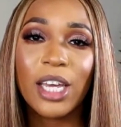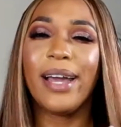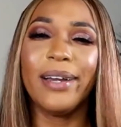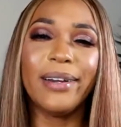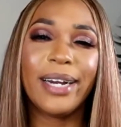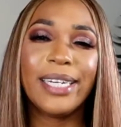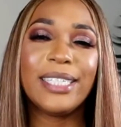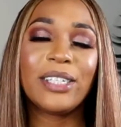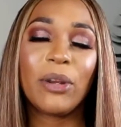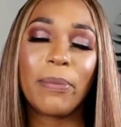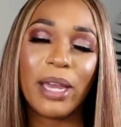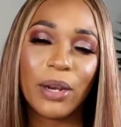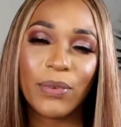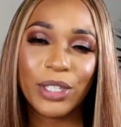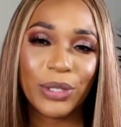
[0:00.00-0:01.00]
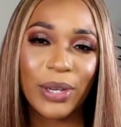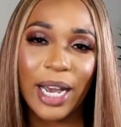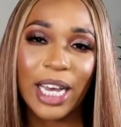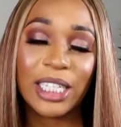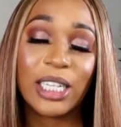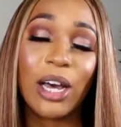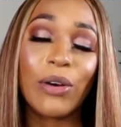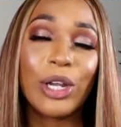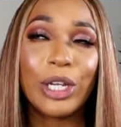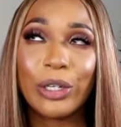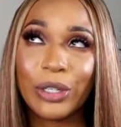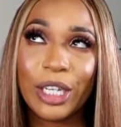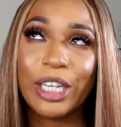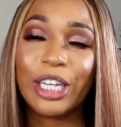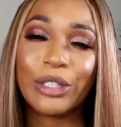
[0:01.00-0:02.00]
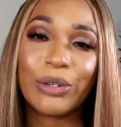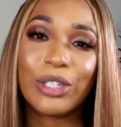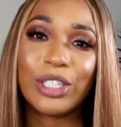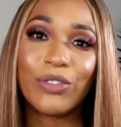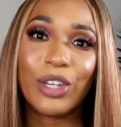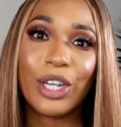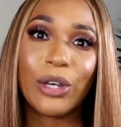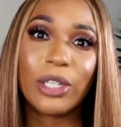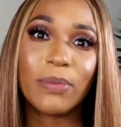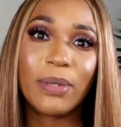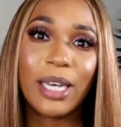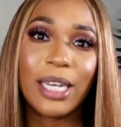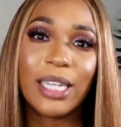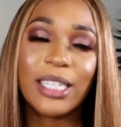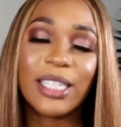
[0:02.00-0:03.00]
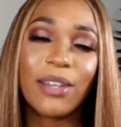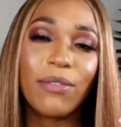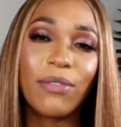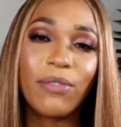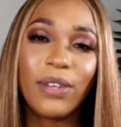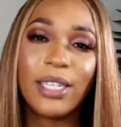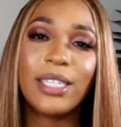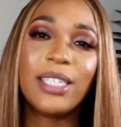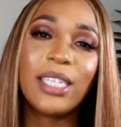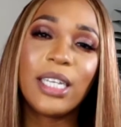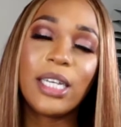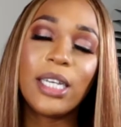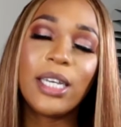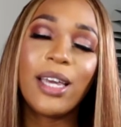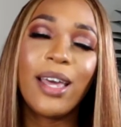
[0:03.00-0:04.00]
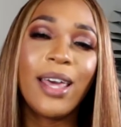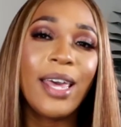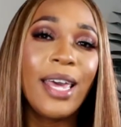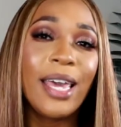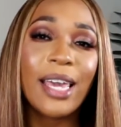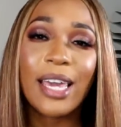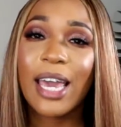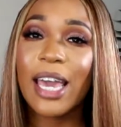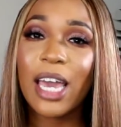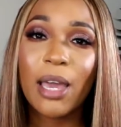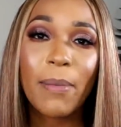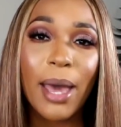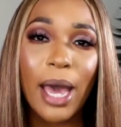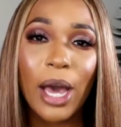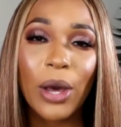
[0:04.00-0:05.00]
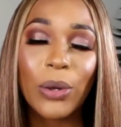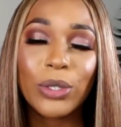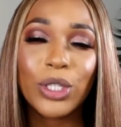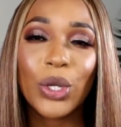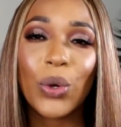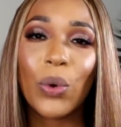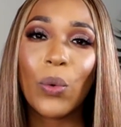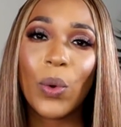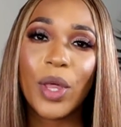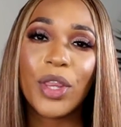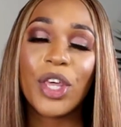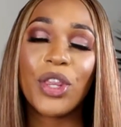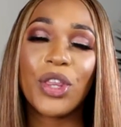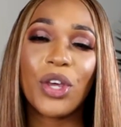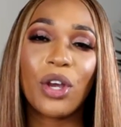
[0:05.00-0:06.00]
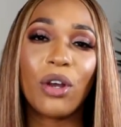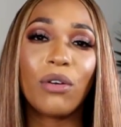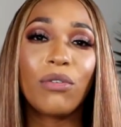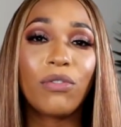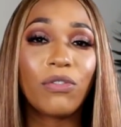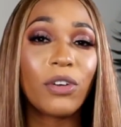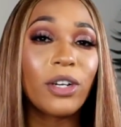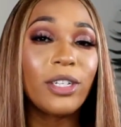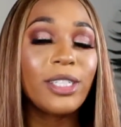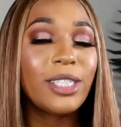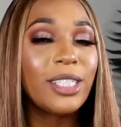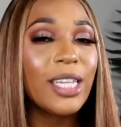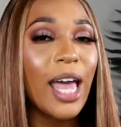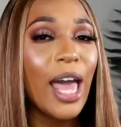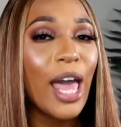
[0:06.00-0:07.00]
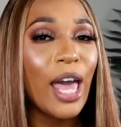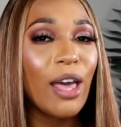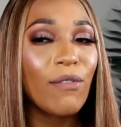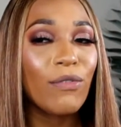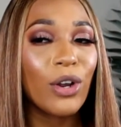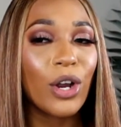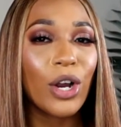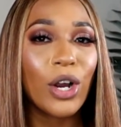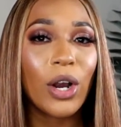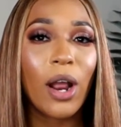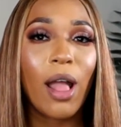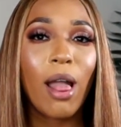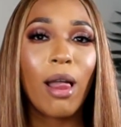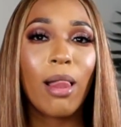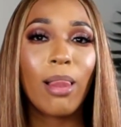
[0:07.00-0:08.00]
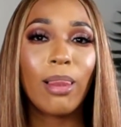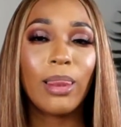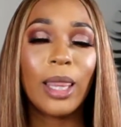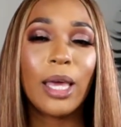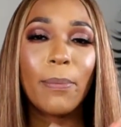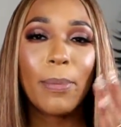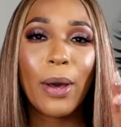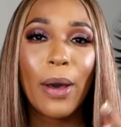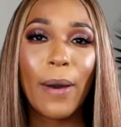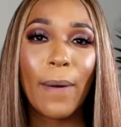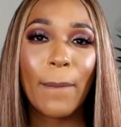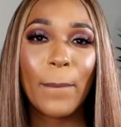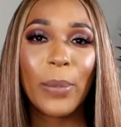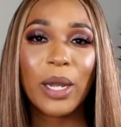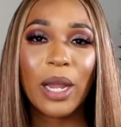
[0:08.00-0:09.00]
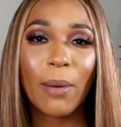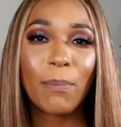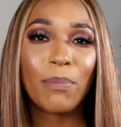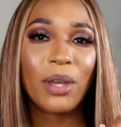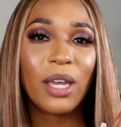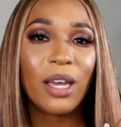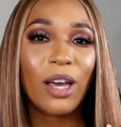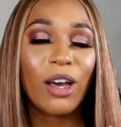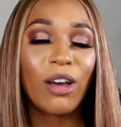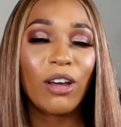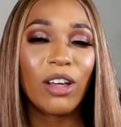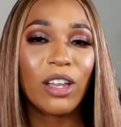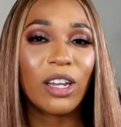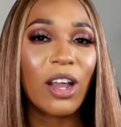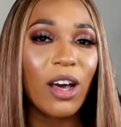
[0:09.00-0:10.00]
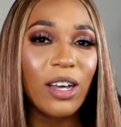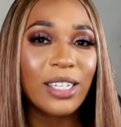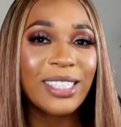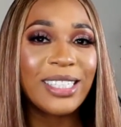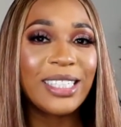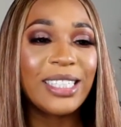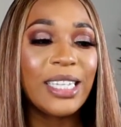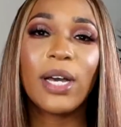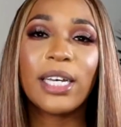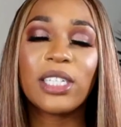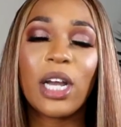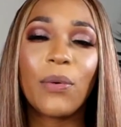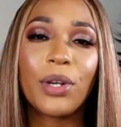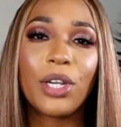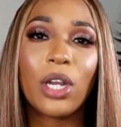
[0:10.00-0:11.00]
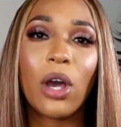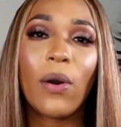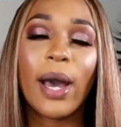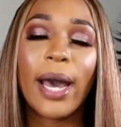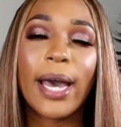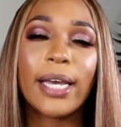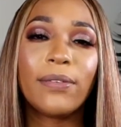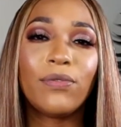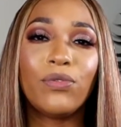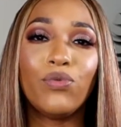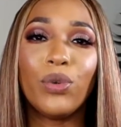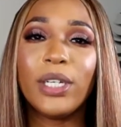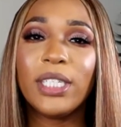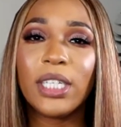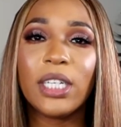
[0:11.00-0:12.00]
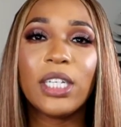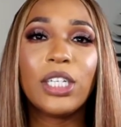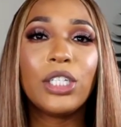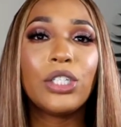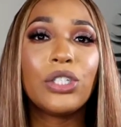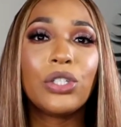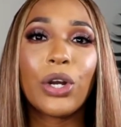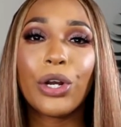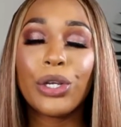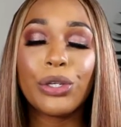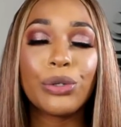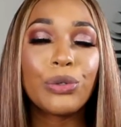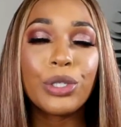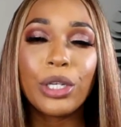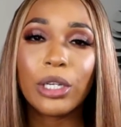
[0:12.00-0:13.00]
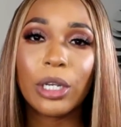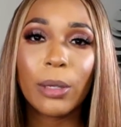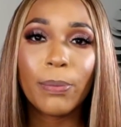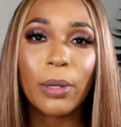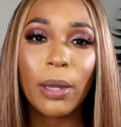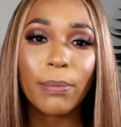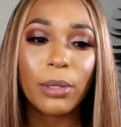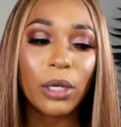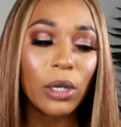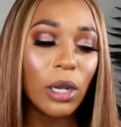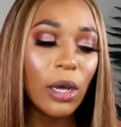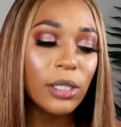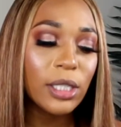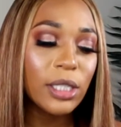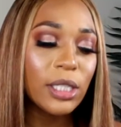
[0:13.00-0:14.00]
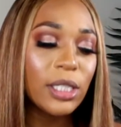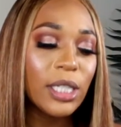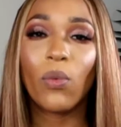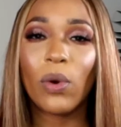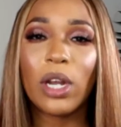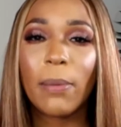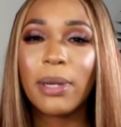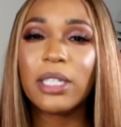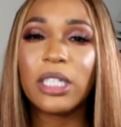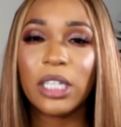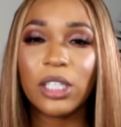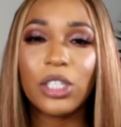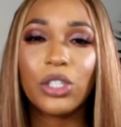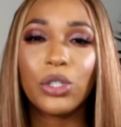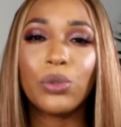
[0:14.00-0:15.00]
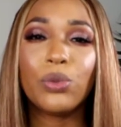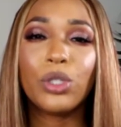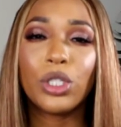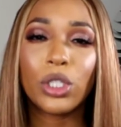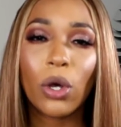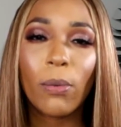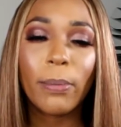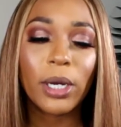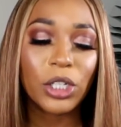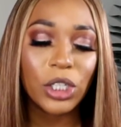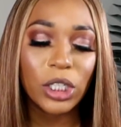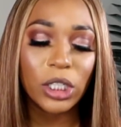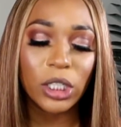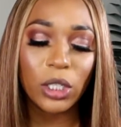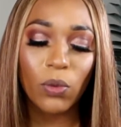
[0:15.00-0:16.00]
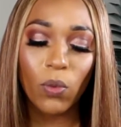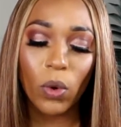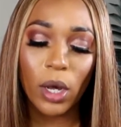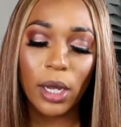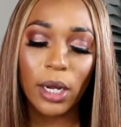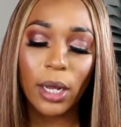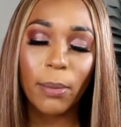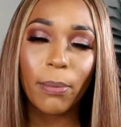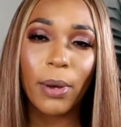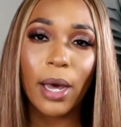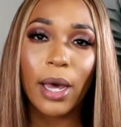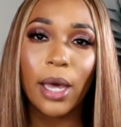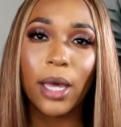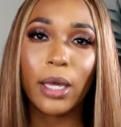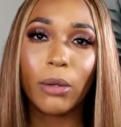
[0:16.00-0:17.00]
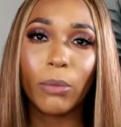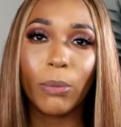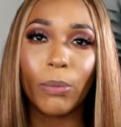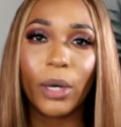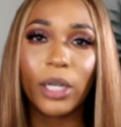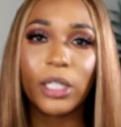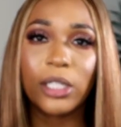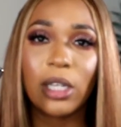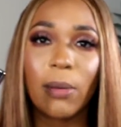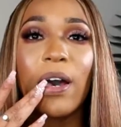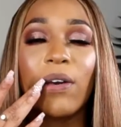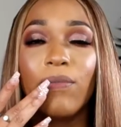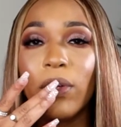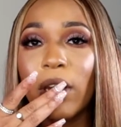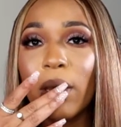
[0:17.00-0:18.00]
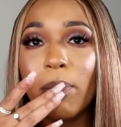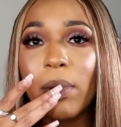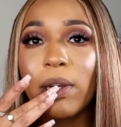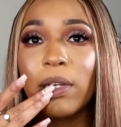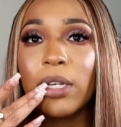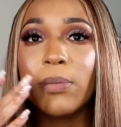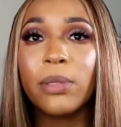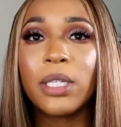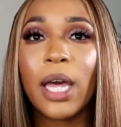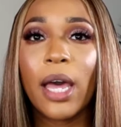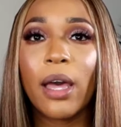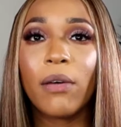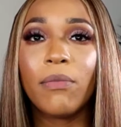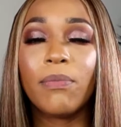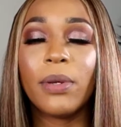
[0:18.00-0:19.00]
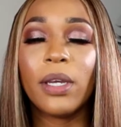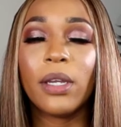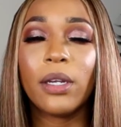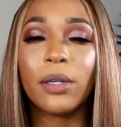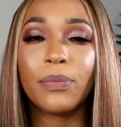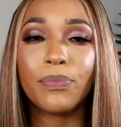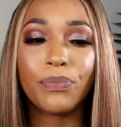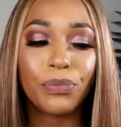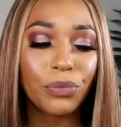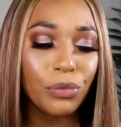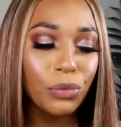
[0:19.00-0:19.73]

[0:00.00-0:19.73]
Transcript: All right, so the main reason you guys clearly clicked on this video is because Fenty came out with their first ever lip plumping gloss. You guys already know I recently started using lip plumping glosses. The one I'm addicted to so much is the one by Buxom. I feel like my lips have been